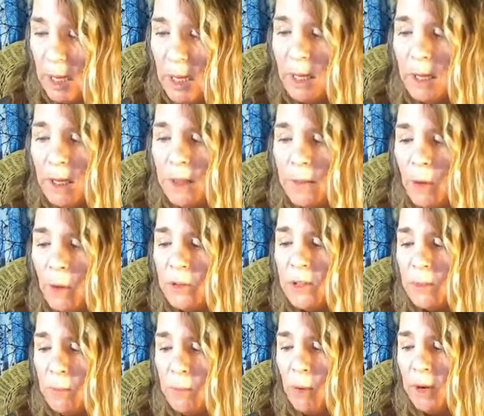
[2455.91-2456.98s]
the most
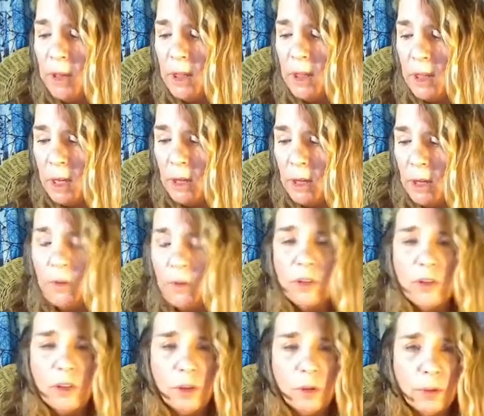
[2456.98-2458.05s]
important thing you can
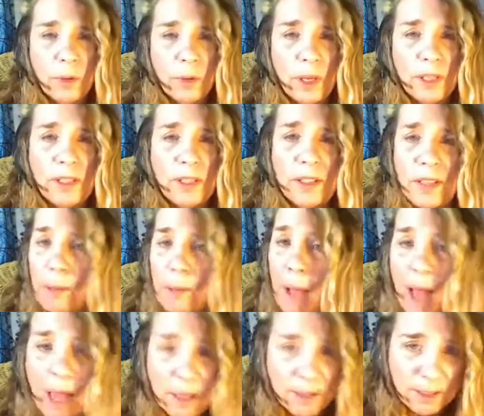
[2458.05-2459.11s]
do is stay
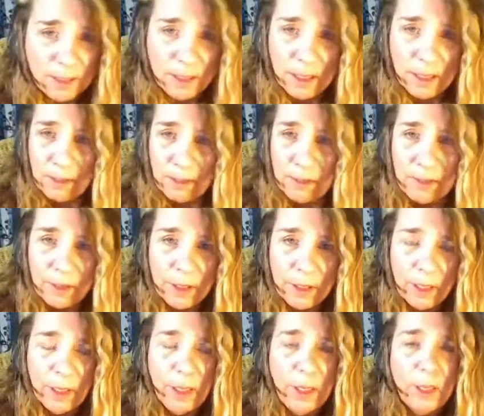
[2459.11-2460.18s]
positive.
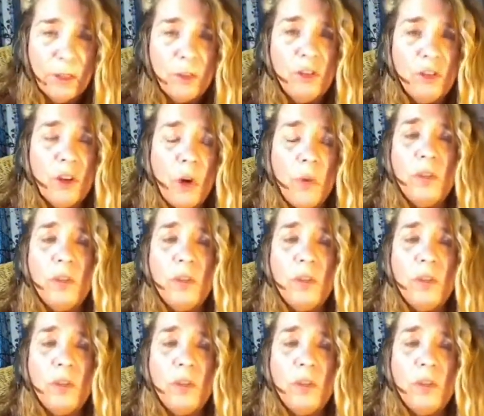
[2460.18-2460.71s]
Don't